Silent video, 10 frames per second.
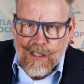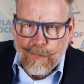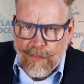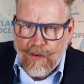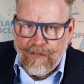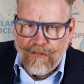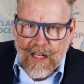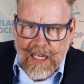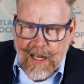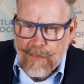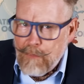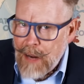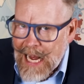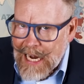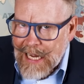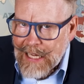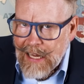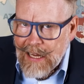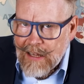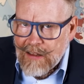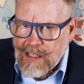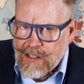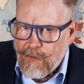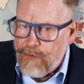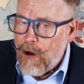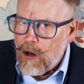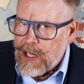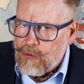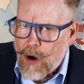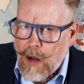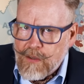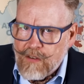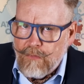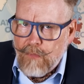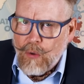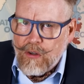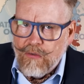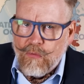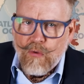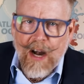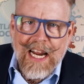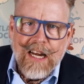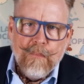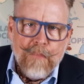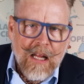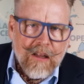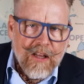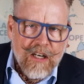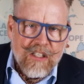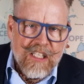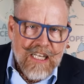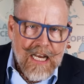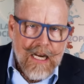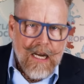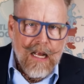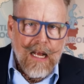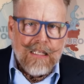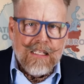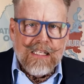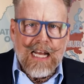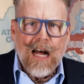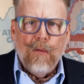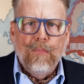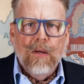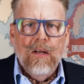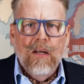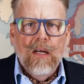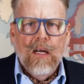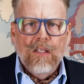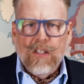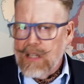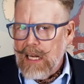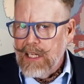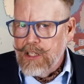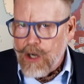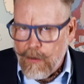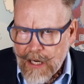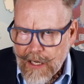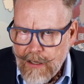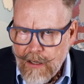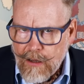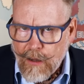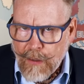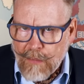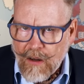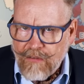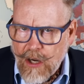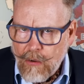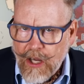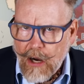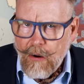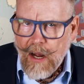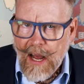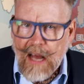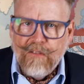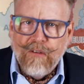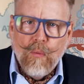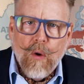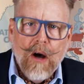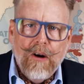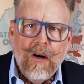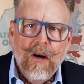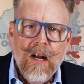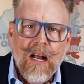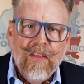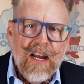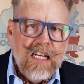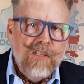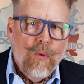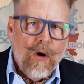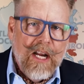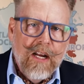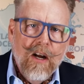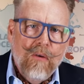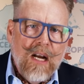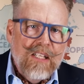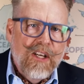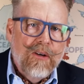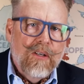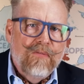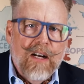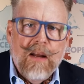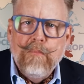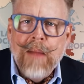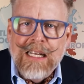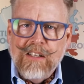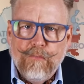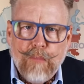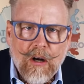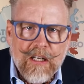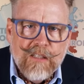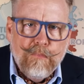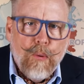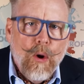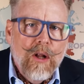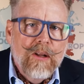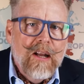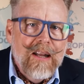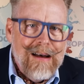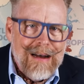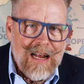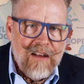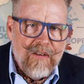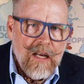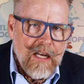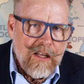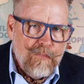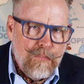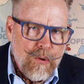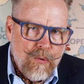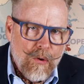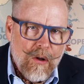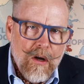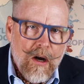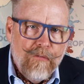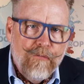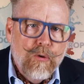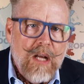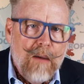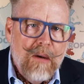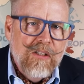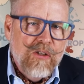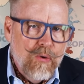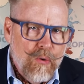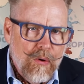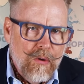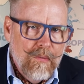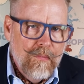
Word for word: As people flee in panic, these falling drops of molten rain melt their skin and scalp. Just like in Germany, the people of Tokyo head for water, and the next morning, rescuers find a mass of bodies boiled alive in the pool of Futaba School.